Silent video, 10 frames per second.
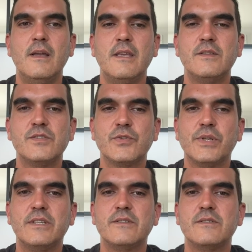
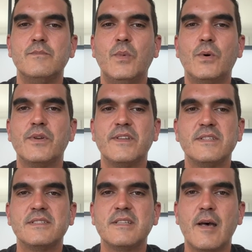History does more than
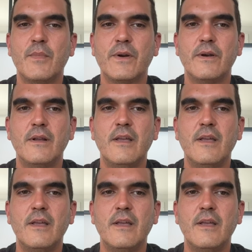stammer.